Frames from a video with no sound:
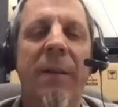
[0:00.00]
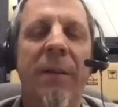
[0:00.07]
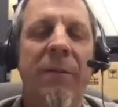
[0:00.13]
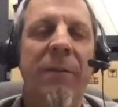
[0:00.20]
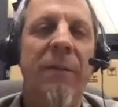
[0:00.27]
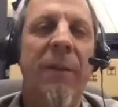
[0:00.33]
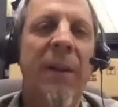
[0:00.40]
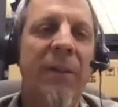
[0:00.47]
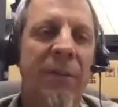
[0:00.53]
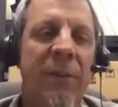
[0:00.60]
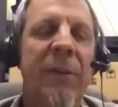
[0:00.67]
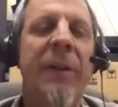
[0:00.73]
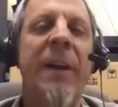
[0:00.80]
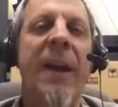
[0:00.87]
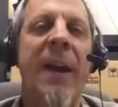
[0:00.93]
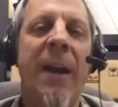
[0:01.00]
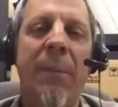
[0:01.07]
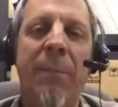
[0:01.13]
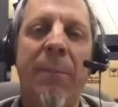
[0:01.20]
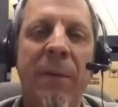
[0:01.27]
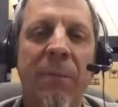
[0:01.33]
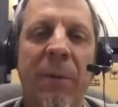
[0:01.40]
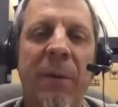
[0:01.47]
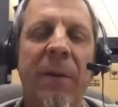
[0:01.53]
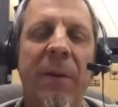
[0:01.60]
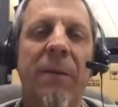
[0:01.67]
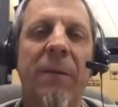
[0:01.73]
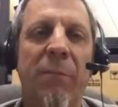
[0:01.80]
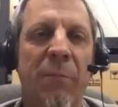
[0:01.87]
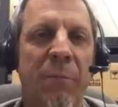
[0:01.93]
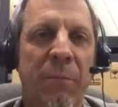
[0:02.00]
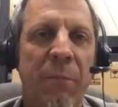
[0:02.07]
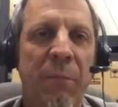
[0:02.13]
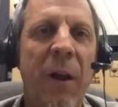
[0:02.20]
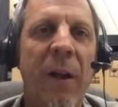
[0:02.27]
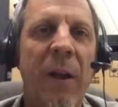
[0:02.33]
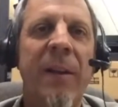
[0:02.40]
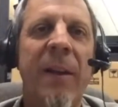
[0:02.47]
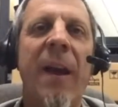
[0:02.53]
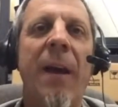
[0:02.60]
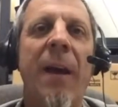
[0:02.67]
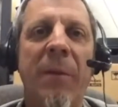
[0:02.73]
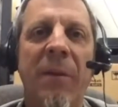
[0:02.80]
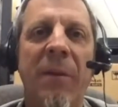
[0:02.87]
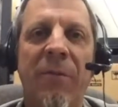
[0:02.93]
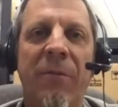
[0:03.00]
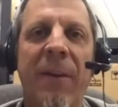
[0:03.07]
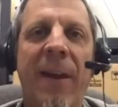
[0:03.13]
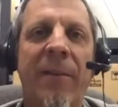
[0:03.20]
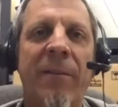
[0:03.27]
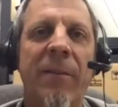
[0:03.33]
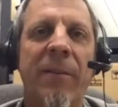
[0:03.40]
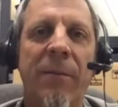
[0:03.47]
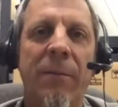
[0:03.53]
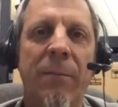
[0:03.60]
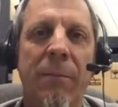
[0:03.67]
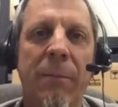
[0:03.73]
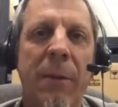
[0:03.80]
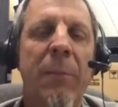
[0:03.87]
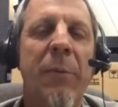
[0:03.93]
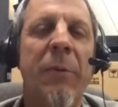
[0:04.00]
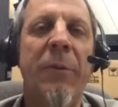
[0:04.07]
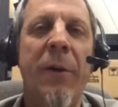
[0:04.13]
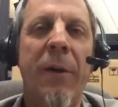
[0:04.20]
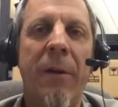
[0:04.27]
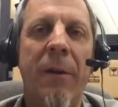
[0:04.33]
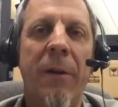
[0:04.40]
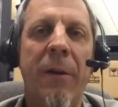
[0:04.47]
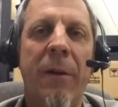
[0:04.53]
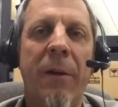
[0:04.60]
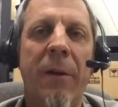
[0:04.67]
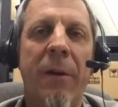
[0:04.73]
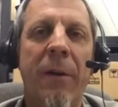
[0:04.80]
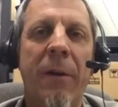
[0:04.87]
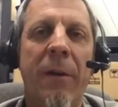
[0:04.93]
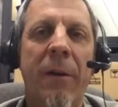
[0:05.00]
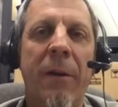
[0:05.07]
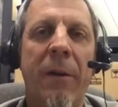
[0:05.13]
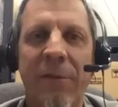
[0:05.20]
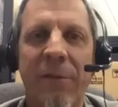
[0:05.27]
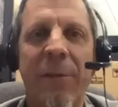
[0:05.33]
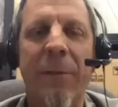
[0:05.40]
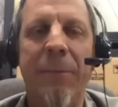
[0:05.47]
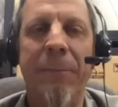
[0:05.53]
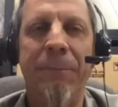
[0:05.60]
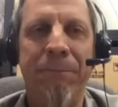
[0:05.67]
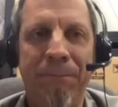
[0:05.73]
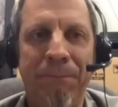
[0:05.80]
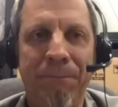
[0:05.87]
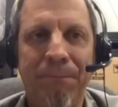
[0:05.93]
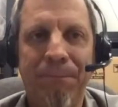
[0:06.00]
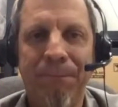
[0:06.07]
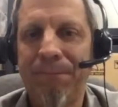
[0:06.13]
I mean it's it's it's going to happen, but it's not going to happen as fast as people thought it would a year or two ago.